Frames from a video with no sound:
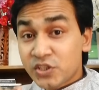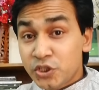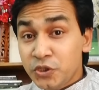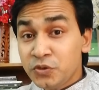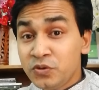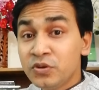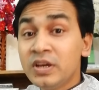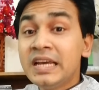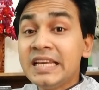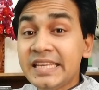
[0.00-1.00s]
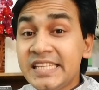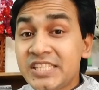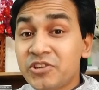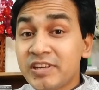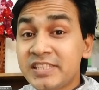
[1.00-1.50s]
to
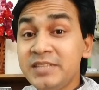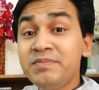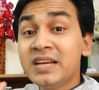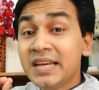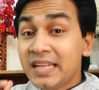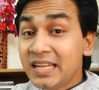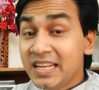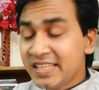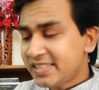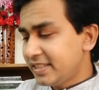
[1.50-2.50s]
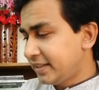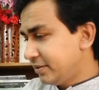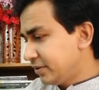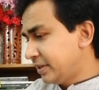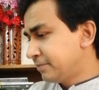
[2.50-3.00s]
interactive listening.
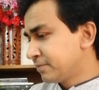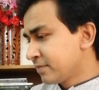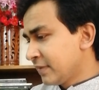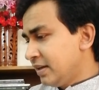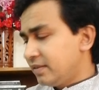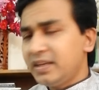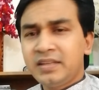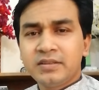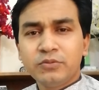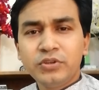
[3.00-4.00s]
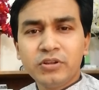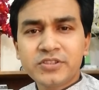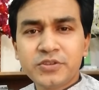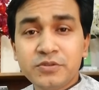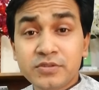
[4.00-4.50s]
Okay, then we
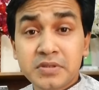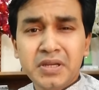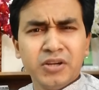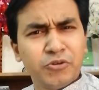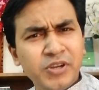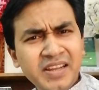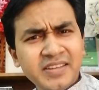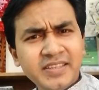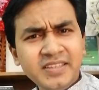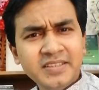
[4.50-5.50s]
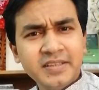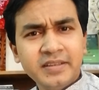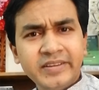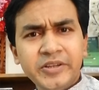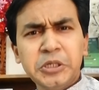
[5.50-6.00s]
also use really.
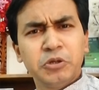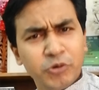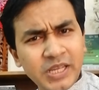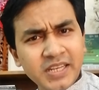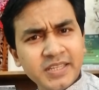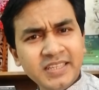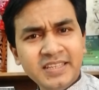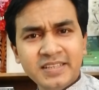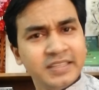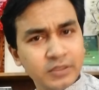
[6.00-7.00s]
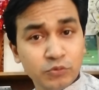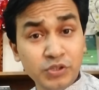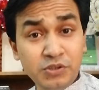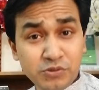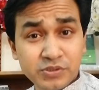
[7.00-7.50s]
Really, we
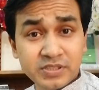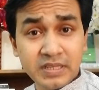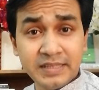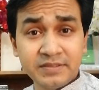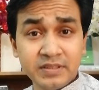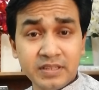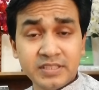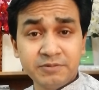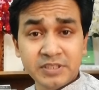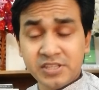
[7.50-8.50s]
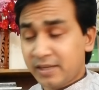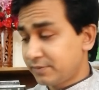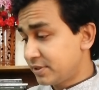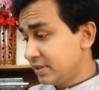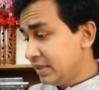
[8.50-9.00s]
use in different
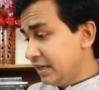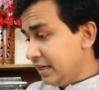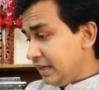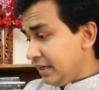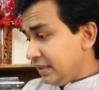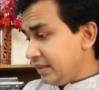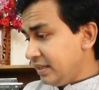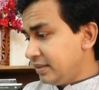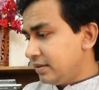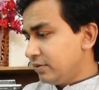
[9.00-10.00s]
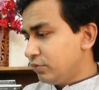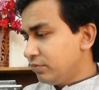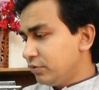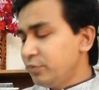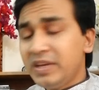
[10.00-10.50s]
times. Then
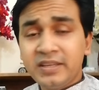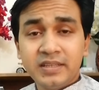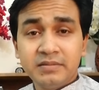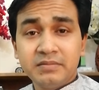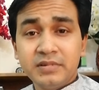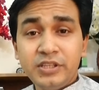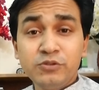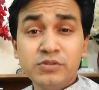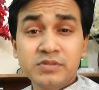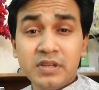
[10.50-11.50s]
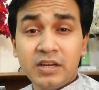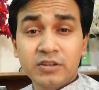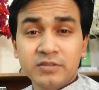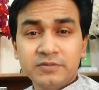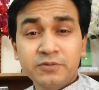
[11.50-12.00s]
we may use
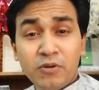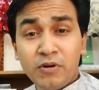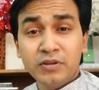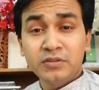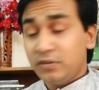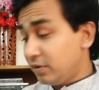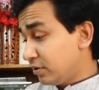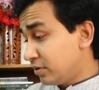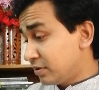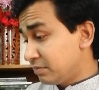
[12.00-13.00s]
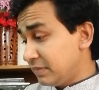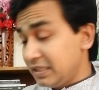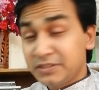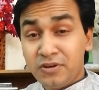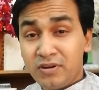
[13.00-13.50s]
our frown or
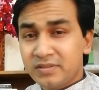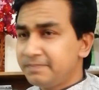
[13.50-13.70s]
nod.